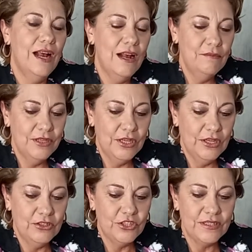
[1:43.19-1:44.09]

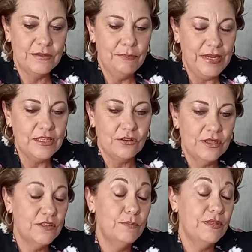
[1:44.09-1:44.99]
it just depends on
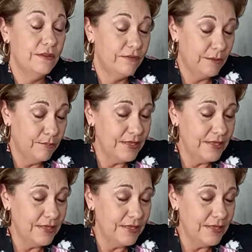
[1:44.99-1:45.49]
the specific